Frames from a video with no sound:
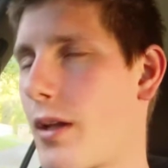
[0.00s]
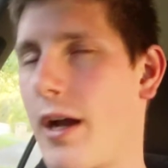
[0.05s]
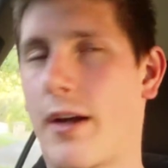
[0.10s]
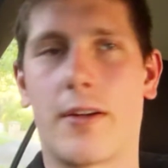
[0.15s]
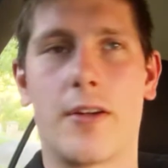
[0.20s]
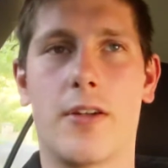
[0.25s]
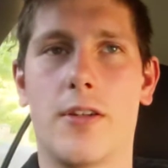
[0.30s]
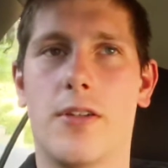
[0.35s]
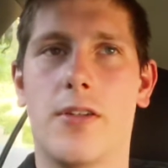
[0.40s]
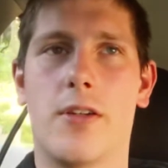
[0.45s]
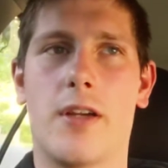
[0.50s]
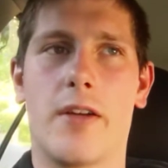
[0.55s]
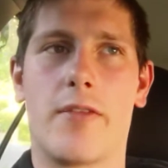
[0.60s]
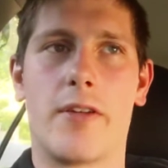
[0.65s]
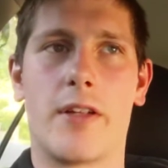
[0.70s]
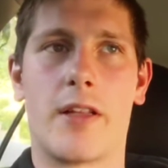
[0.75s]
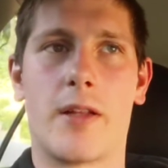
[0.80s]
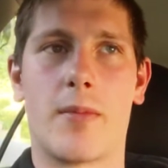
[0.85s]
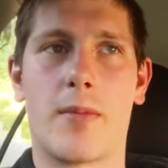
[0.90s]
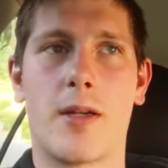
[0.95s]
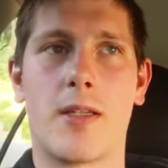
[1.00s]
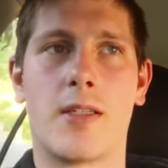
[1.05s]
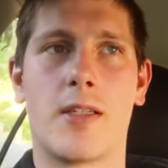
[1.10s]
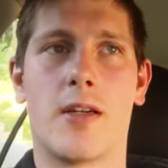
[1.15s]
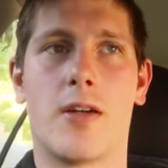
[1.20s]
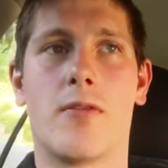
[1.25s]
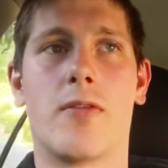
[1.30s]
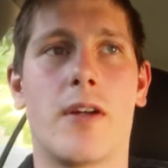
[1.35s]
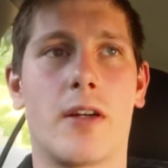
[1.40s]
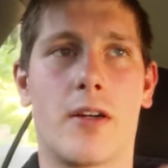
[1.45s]
I gotta do everything
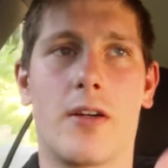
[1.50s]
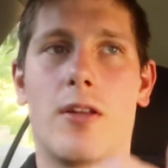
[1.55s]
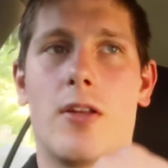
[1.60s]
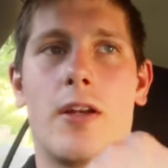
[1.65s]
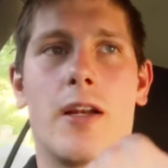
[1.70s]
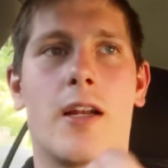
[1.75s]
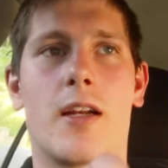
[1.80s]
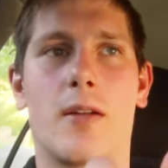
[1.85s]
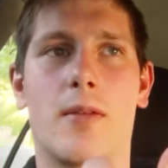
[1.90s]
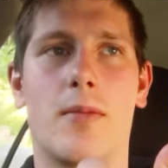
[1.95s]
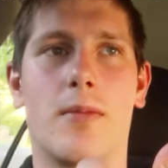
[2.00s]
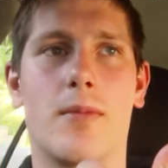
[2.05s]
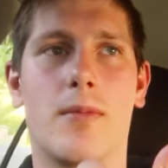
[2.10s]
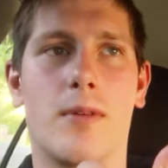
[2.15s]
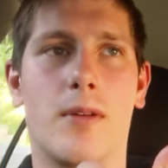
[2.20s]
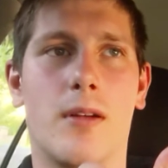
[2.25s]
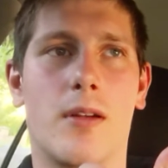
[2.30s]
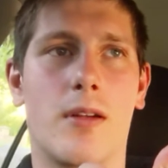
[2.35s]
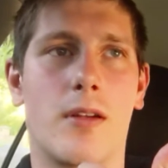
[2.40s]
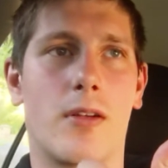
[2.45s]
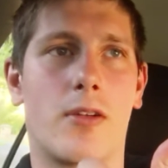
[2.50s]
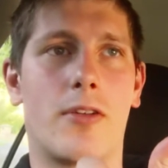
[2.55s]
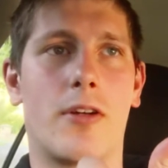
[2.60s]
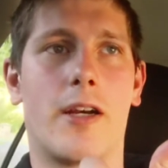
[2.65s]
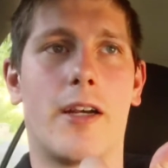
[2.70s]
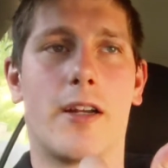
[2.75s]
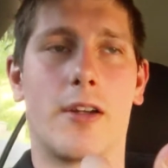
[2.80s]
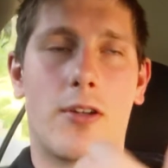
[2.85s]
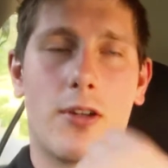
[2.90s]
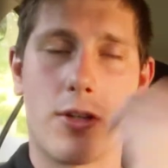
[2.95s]
myself. I gotta learn how to
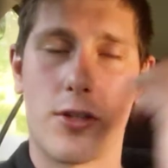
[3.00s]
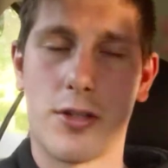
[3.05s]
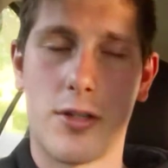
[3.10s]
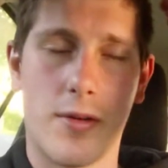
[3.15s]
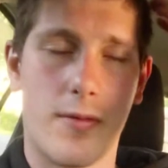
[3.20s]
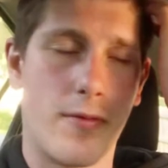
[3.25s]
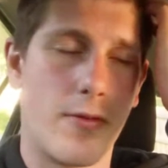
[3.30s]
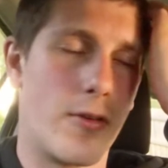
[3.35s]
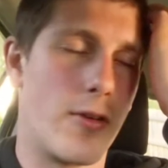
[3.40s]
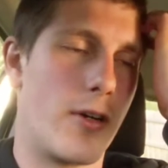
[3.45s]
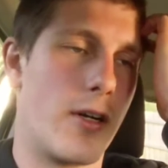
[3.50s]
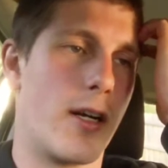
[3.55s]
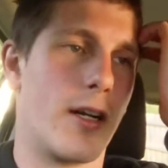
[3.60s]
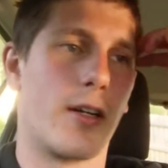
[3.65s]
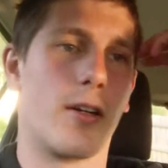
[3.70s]
create a costume for it.